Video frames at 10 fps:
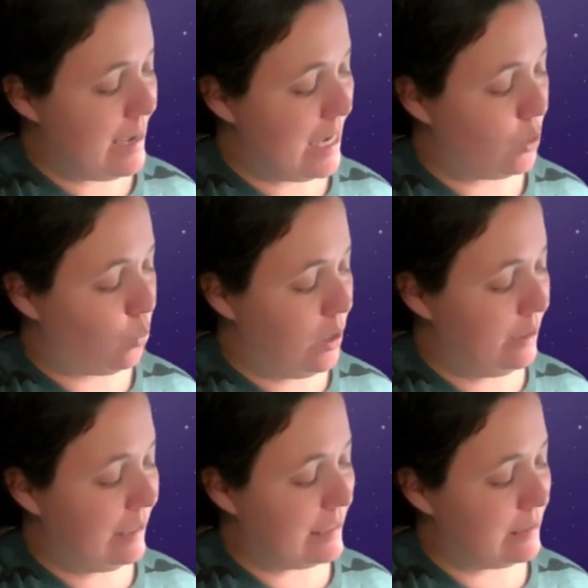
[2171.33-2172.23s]
And
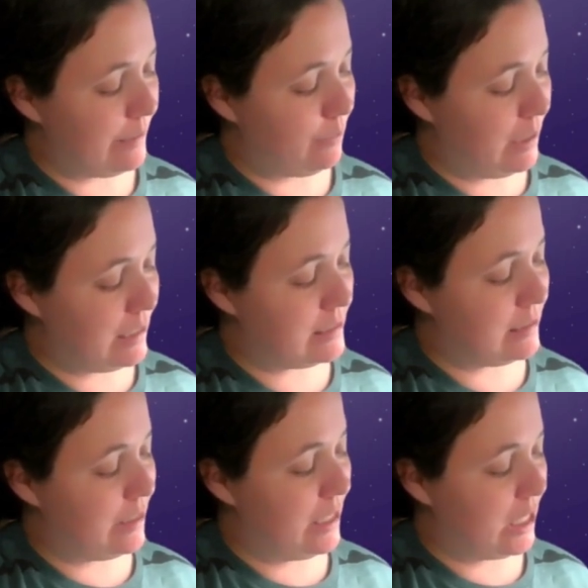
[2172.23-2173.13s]
one gets a plus
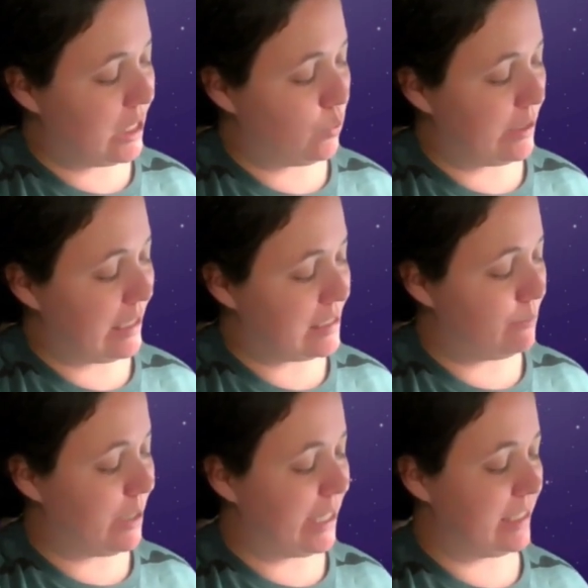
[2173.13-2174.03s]
and the other one gets a
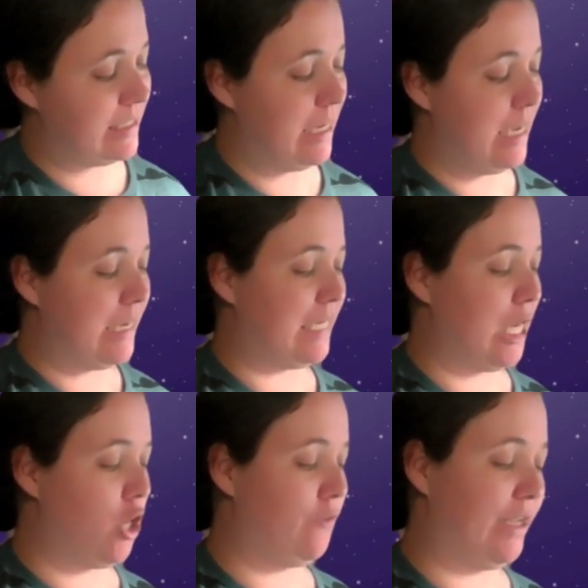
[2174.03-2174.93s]
minus.
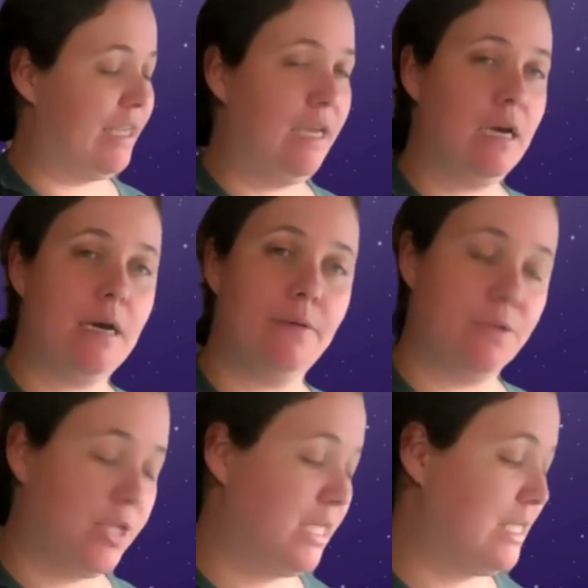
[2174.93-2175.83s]
Now over here,
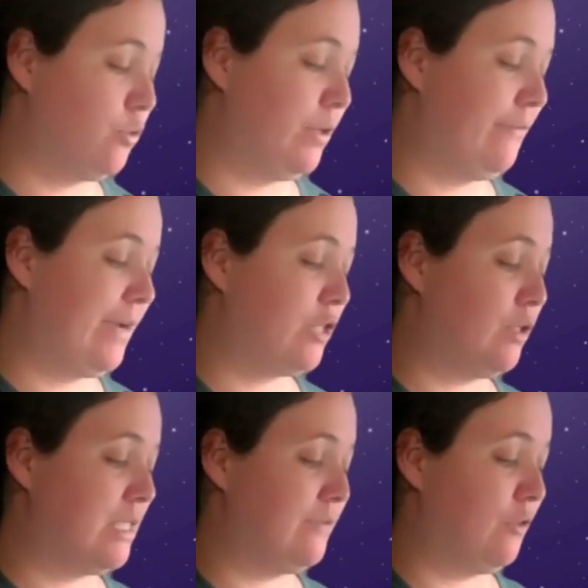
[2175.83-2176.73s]
this is already
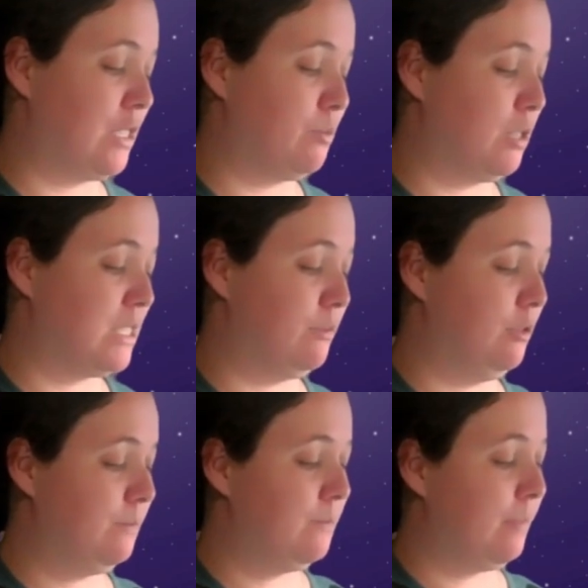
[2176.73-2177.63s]
factorized as far as
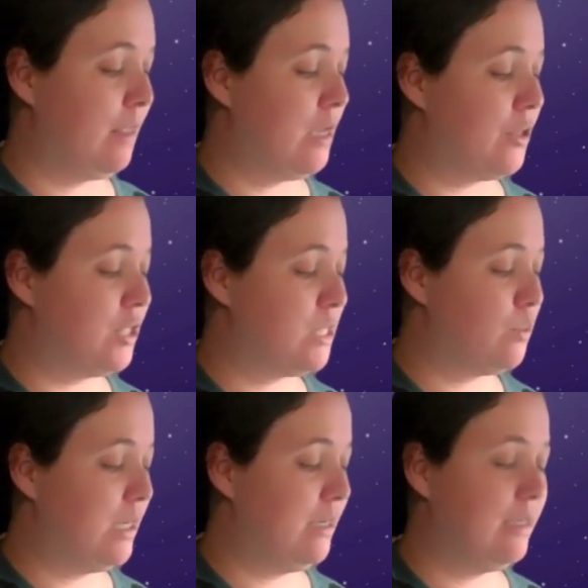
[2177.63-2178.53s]
possible. This
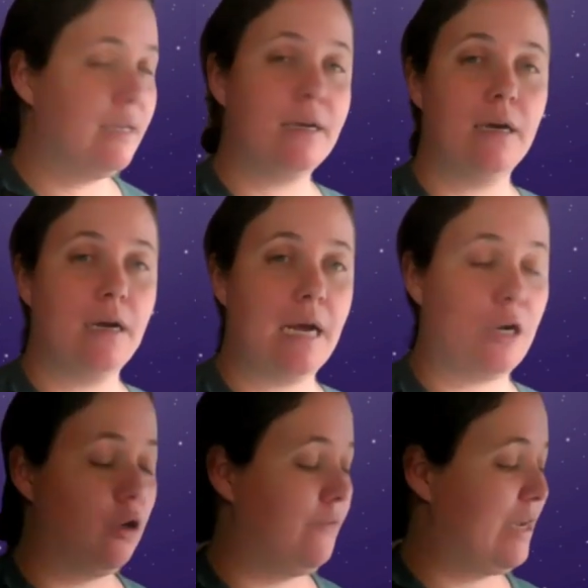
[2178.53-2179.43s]
one, I
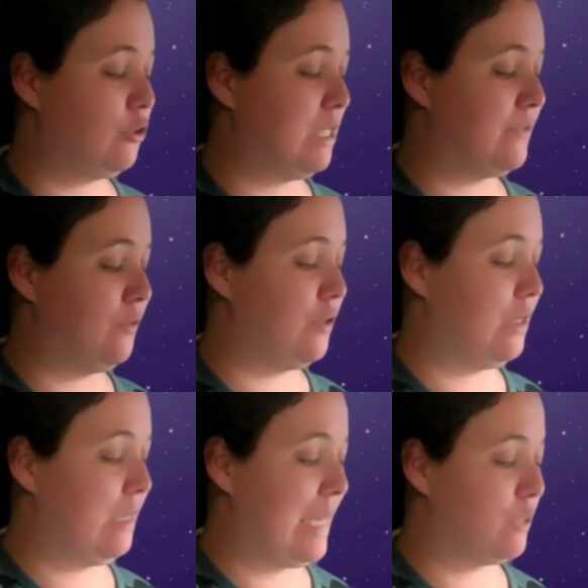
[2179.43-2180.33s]
can't factorize
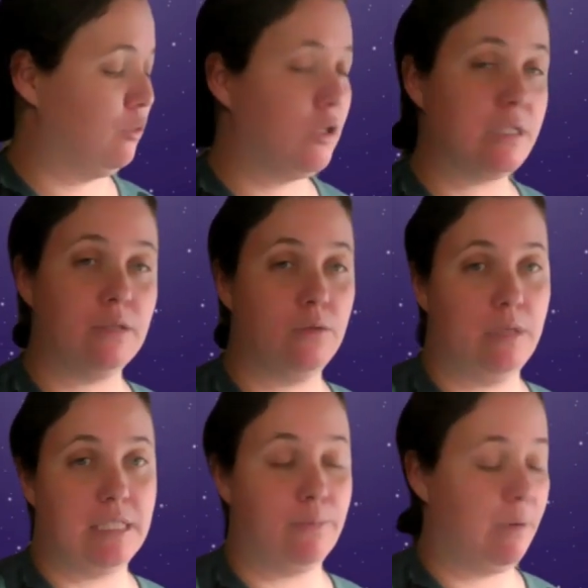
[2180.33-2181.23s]
further as well because
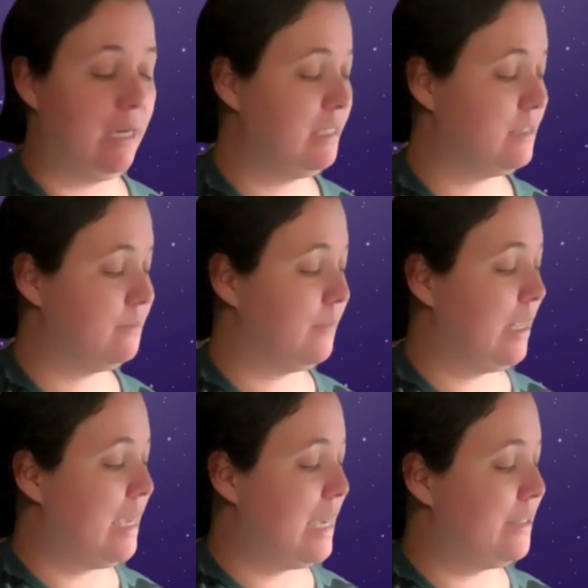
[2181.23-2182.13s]
it's a plus.
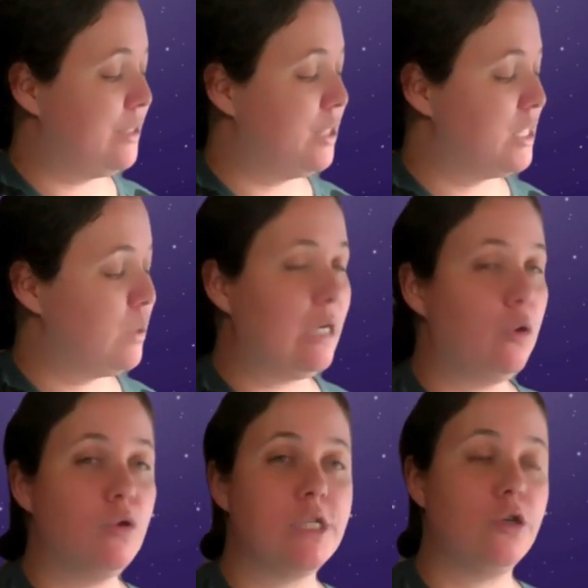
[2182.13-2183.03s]
And then this one I
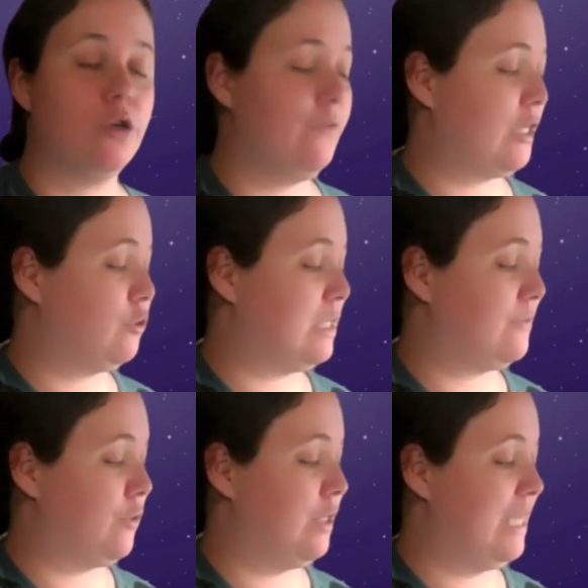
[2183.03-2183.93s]
also can't factorize
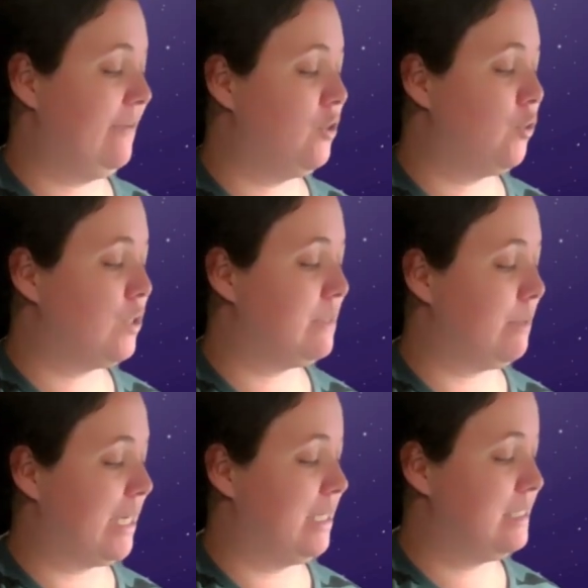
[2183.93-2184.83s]
further, even though it's a
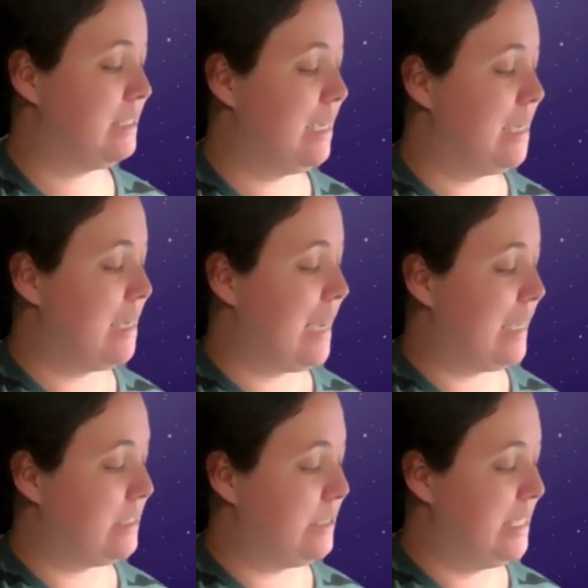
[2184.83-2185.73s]
minus,
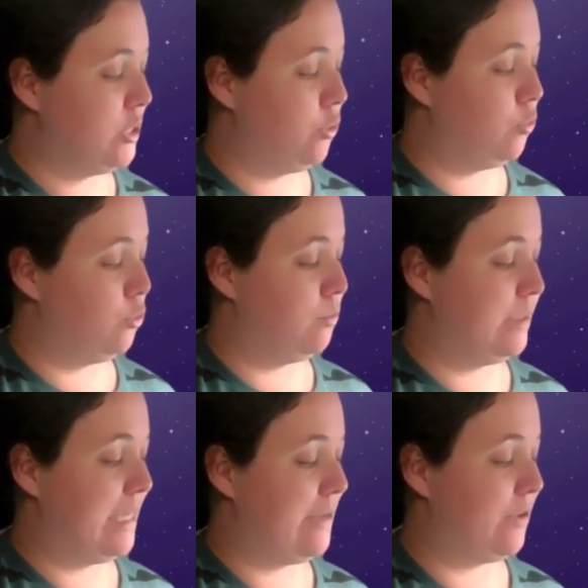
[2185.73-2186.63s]
and these are all
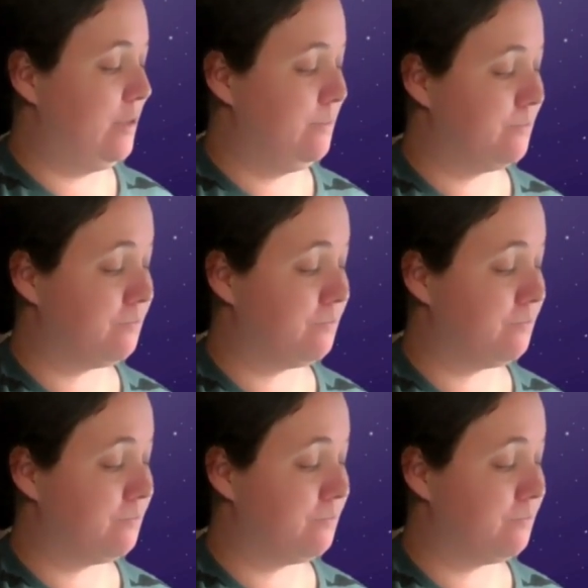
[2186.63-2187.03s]
even.